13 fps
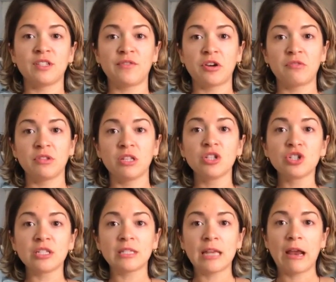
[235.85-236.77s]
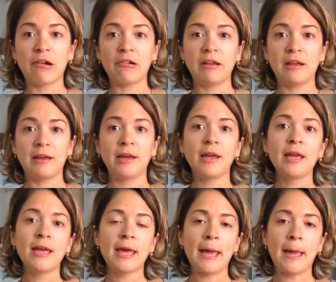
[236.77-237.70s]
It's a very religious area.
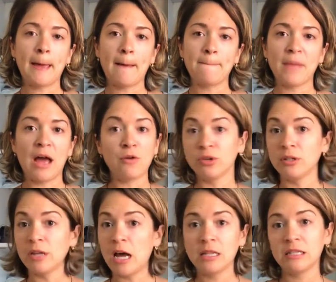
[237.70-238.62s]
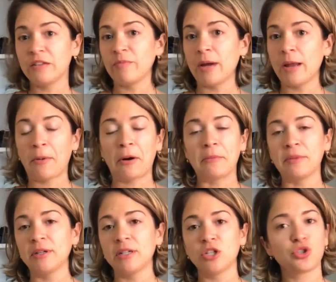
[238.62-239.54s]
I would not leave my
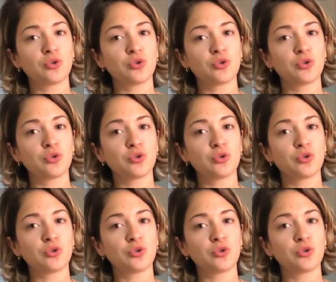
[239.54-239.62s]
apartment in